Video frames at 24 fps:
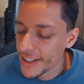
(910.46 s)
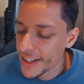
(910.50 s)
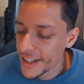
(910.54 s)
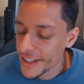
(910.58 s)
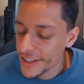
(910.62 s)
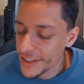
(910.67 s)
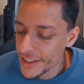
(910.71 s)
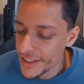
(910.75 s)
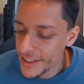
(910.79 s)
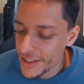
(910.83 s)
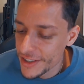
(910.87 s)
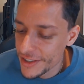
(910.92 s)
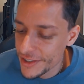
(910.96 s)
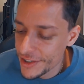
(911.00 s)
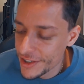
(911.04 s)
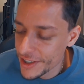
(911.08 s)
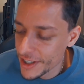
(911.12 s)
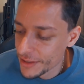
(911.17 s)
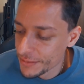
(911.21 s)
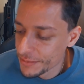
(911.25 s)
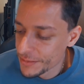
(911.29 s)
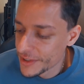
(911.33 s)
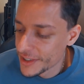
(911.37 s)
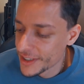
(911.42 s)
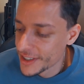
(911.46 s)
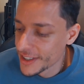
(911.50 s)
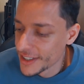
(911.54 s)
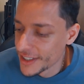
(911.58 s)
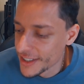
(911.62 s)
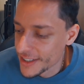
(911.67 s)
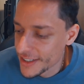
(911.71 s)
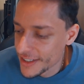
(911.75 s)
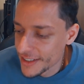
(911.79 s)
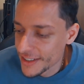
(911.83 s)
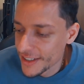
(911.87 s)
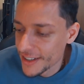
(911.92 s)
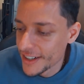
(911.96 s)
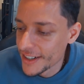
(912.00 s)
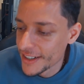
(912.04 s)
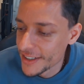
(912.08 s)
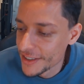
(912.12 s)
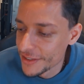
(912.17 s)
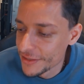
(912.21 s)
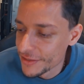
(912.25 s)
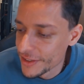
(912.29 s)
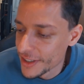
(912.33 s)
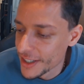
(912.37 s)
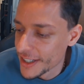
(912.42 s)
I just jumped to this thought
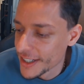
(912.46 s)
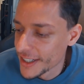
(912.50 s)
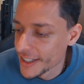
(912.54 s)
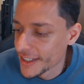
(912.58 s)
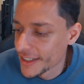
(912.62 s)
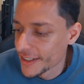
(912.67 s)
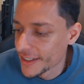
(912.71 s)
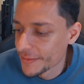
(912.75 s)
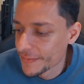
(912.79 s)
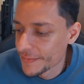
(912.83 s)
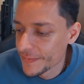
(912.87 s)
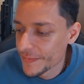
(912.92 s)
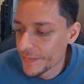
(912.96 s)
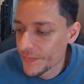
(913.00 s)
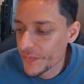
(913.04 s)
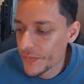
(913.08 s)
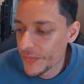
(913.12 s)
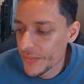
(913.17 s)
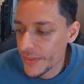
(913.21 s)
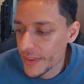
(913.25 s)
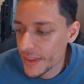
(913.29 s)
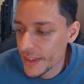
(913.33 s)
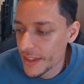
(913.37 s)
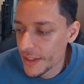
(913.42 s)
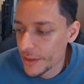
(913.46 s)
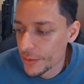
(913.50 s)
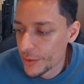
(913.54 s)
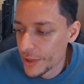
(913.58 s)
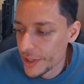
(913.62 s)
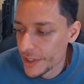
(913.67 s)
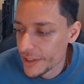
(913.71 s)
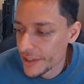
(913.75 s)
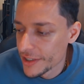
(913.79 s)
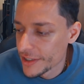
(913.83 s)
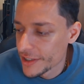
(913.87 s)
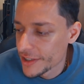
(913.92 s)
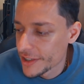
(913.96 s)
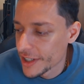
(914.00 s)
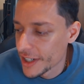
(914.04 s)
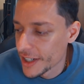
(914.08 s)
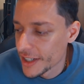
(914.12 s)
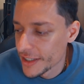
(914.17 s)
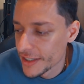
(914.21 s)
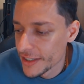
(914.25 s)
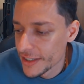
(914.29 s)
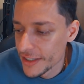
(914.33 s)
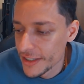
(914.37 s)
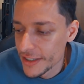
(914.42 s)
of like when you're
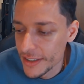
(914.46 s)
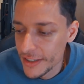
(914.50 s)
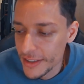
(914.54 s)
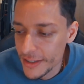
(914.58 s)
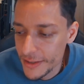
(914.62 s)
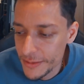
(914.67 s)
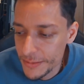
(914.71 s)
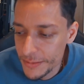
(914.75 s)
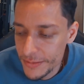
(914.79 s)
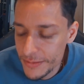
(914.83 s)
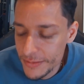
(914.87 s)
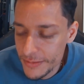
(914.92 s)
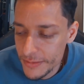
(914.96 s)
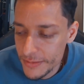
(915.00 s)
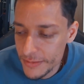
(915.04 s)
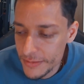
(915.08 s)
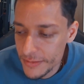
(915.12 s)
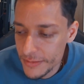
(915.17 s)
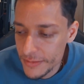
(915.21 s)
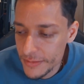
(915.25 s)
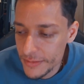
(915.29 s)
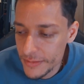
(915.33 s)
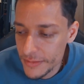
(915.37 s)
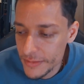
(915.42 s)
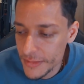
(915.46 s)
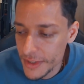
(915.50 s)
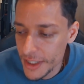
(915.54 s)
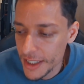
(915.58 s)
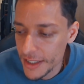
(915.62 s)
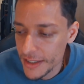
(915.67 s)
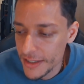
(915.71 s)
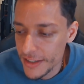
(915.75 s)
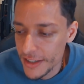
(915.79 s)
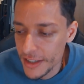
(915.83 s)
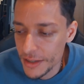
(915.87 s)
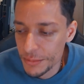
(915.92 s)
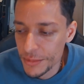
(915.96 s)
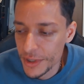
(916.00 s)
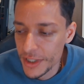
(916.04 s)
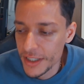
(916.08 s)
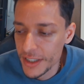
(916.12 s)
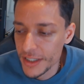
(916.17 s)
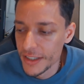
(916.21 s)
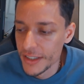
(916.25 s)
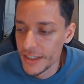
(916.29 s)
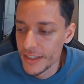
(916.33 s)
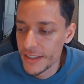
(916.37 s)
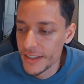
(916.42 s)
trying to get somebody
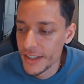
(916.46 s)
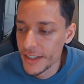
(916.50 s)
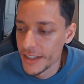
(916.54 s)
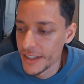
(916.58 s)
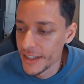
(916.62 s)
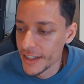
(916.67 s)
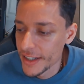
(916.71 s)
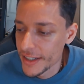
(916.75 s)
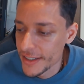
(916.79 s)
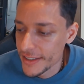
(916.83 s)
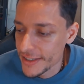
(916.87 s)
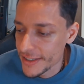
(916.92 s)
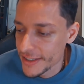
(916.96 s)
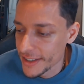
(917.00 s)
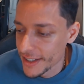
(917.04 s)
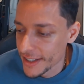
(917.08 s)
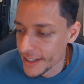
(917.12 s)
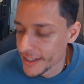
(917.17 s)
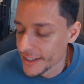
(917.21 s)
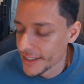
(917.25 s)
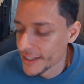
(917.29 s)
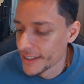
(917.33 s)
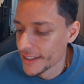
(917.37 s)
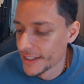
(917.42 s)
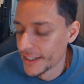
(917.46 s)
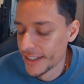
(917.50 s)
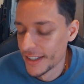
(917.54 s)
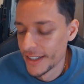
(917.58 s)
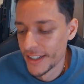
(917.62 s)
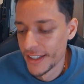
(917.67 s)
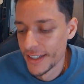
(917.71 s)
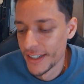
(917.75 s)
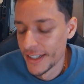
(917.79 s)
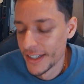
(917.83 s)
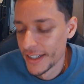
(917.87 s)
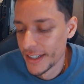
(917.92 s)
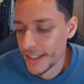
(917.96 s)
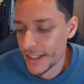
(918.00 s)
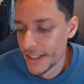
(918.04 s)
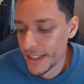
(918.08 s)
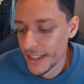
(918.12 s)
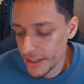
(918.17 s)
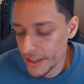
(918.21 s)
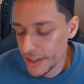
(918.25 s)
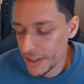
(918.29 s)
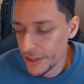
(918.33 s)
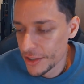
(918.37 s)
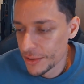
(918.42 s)
to say yes, like
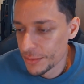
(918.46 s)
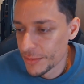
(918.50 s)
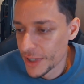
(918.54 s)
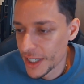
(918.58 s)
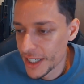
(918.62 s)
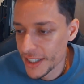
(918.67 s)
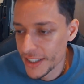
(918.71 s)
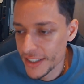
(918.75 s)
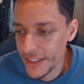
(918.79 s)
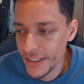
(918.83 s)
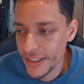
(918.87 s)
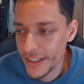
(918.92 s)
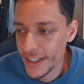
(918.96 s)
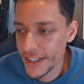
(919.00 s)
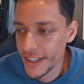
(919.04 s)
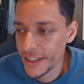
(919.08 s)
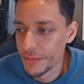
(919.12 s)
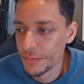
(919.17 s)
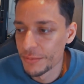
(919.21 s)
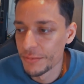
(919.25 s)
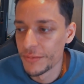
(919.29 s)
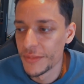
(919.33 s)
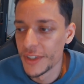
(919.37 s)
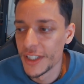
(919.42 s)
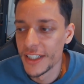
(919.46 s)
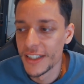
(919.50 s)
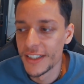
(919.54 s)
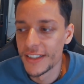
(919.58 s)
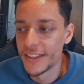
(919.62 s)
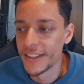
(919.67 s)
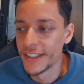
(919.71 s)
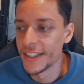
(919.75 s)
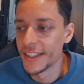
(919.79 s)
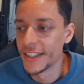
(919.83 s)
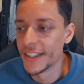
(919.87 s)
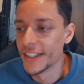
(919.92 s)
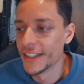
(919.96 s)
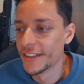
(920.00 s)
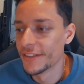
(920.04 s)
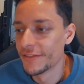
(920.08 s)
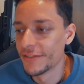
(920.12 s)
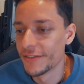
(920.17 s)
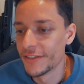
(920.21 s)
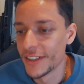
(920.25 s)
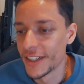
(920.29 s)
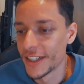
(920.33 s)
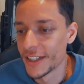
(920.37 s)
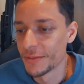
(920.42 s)
you might like need to
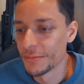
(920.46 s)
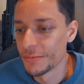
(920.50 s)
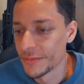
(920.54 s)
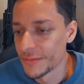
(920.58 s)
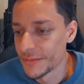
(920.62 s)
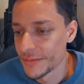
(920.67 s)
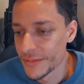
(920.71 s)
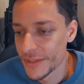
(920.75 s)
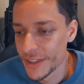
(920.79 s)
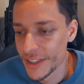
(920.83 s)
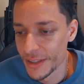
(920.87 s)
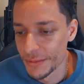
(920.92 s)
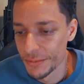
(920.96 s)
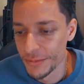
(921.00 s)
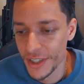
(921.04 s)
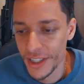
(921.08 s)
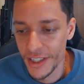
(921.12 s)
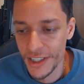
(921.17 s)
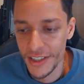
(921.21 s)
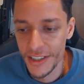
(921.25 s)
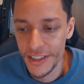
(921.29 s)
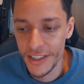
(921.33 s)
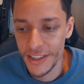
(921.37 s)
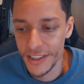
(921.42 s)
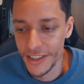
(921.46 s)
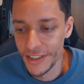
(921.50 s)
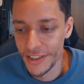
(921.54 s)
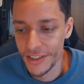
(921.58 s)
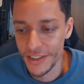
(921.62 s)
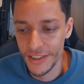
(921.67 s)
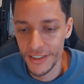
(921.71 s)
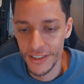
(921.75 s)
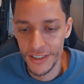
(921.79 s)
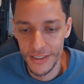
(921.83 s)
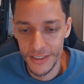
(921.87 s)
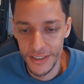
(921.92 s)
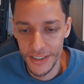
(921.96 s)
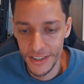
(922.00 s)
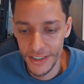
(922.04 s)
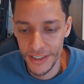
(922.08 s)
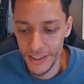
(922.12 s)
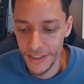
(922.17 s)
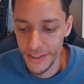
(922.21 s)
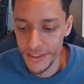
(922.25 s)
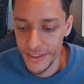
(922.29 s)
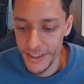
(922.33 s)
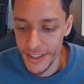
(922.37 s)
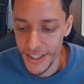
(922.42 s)
give them some courage, or
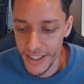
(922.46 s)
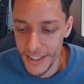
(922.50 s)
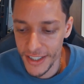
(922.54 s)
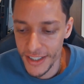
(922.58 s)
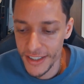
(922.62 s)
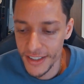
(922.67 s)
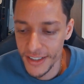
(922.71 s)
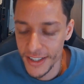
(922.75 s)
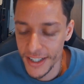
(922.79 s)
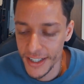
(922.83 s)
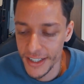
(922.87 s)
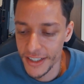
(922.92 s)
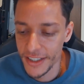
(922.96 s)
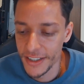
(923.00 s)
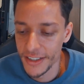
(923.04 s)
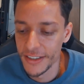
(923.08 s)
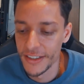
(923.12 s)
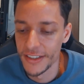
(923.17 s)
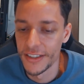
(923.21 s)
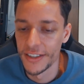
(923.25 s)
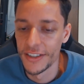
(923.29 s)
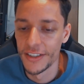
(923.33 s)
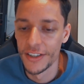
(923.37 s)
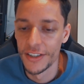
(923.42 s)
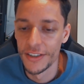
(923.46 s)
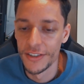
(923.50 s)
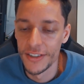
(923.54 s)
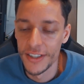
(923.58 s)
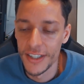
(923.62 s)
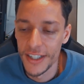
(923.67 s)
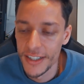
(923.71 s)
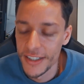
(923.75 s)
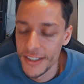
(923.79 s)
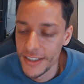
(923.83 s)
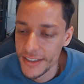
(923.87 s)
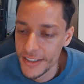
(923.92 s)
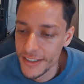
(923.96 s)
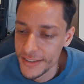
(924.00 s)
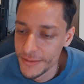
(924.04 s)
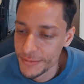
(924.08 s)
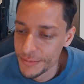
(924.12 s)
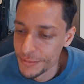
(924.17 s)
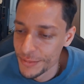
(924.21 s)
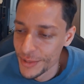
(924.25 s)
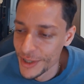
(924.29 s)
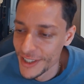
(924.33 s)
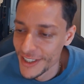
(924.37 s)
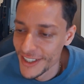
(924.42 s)
they like that
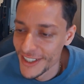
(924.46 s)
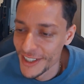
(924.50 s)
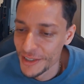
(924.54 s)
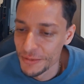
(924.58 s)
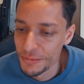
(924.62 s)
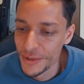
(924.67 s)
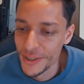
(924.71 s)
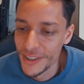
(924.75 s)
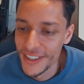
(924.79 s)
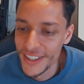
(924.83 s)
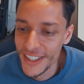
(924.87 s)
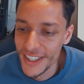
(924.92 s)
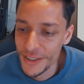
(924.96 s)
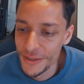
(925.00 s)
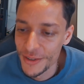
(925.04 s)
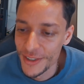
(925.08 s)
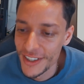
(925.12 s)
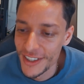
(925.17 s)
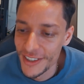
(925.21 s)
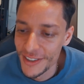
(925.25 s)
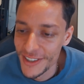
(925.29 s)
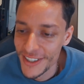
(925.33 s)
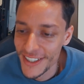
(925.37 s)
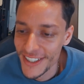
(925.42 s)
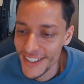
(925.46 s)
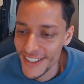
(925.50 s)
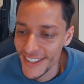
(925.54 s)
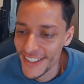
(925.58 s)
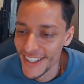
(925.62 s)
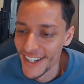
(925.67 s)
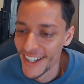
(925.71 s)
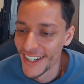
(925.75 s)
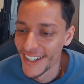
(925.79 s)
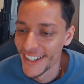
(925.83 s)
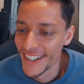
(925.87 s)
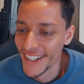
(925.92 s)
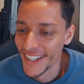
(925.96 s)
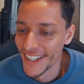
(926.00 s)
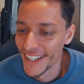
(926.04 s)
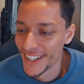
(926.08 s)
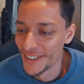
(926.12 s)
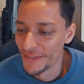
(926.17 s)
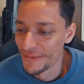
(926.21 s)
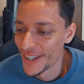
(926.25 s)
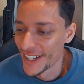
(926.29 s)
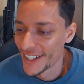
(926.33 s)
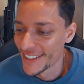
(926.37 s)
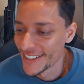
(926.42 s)
principle that we're always talking
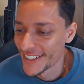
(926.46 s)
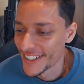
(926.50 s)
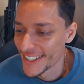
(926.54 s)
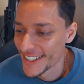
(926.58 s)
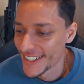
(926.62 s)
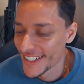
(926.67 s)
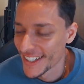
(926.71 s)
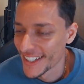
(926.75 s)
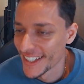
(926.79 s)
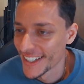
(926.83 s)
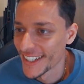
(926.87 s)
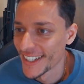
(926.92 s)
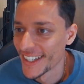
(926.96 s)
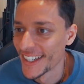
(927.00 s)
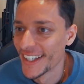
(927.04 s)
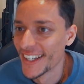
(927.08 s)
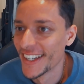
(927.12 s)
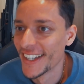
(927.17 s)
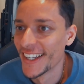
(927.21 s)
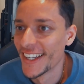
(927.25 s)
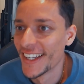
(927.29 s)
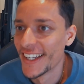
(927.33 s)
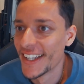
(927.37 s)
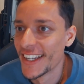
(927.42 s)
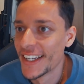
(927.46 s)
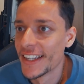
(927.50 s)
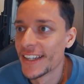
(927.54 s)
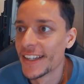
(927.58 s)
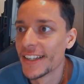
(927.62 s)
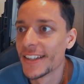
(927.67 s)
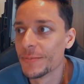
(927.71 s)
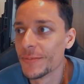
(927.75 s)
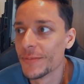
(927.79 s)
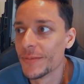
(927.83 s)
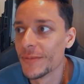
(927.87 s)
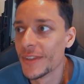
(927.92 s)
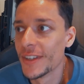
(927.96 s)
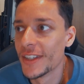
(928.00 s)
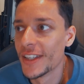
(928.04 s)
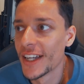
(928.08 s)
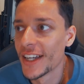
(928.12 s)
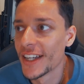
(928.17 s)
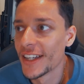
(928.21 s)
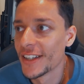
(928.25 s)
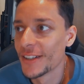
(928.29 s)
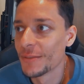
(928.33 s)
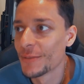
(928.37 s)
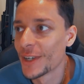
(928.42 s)
about. It's like
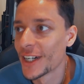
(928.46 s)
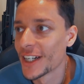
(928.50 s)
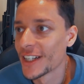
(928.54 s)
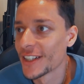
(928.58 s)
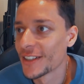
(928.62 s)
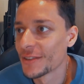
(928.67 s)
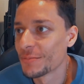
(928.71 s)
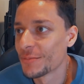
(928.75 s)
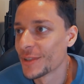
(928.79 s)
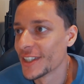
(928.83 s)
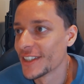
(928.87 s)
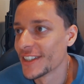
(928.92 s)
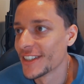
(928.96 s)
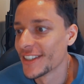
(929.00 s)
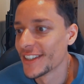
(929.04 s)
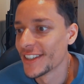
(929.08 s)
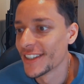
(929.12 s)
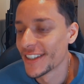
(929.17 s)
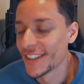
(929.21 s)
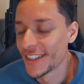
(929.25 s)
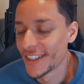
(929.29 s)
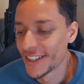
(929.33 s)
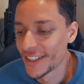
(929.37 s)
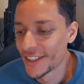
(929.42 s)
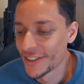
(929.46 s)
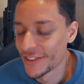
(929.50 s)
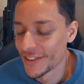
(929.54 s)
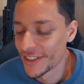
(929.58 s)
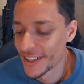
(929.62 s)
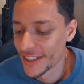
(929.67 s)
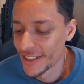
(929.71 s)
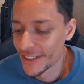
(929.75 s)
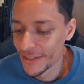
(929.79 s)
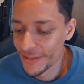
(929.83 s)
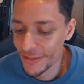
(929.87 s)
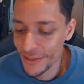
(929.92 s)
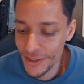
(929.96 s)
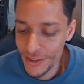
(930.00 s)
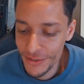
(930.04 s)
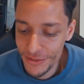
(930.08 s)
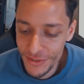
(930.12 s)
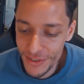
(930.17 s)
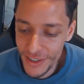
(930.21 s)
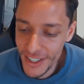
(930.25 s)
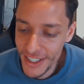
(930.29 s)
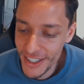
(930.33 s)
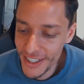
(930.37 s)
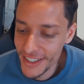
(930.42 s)
they might be, they're
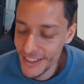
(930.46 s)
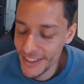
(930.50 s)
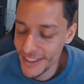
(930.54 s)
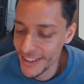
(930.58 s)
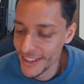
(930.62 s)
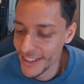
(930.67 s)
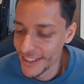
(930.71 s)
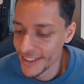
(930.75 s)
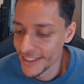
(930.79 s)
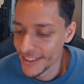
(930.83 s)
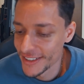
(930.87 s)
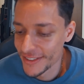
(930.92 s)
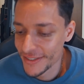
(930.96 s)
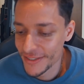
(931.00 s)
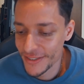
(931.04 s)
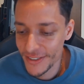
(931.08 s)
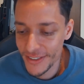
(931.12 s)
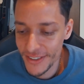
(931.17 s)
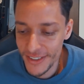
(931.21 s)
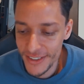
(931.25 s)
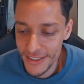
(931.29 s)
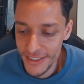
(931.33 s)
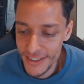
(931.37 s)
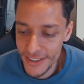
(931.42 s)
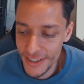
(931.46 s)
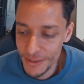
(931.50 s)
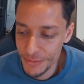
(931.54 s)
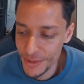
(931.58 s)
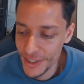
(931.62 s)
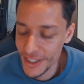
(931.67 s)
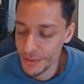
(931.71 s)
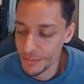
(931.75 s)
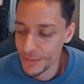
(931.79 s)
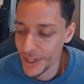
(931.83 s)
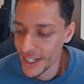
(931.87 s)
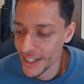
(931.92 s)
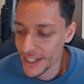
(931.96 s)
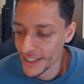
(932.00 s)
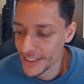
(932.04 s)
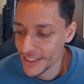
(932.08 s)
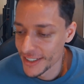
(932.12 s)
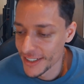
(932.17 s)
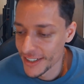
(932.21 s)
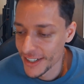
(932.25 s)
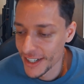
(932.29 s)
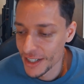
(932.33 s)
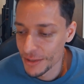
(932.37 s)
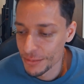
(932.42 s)
afraid that something bad
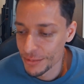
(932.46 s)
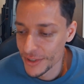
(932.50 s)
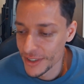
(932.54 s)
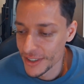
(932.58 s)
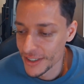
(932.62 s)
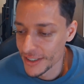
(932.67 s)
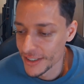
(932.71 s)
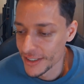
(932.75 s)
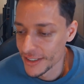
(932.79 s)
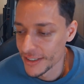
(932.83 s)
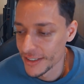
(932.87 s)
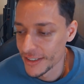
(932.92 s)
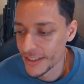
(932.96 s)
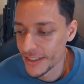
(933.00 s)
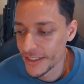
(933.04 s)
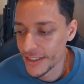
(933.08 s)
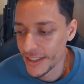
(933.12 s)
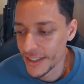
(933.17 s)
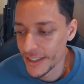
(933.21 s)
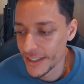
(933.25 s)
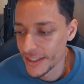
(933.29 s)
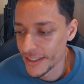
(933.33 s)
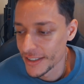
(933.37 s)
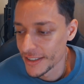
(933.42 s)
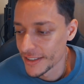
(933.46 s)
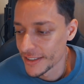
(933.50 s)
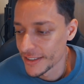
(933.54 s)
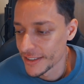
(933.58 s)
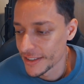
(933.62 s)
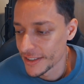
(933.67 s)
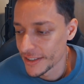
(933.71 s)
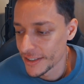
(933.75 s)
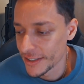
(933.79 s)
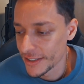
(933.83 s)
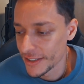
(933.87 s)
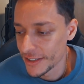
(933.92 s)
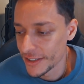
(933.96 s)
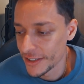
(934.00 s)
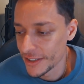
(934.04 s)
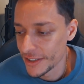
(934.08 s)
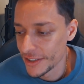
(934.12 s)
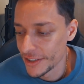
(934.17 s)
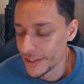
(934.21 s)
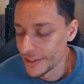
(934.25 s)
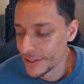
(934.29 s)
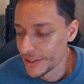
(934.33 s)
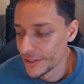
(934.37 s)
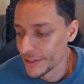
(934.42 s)
could happen, and
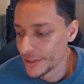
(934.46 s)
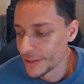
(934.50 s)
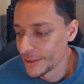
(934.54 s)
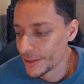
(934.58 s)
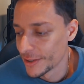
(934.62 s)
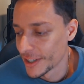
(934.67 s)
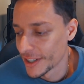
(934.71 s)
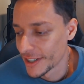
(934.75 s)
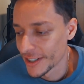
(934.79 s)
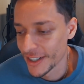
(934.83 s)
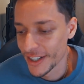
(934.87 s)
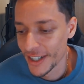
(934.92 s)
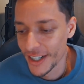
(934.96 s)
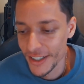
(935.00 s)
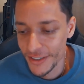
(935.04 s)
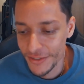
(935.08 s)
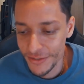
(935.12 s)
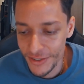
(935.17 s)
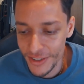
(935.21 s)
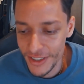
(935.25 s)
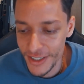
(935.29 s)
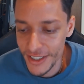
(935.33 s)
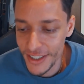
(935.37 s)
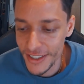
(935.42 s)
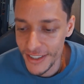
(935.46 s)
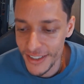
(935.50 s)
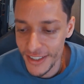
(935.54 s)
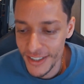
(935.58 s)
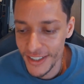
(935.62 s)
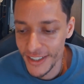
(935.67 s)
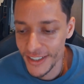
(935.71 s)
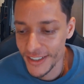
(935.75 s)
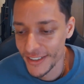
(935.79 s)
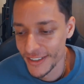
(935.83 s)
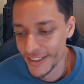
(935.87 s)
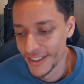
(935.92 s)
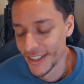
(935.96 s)
you are confident that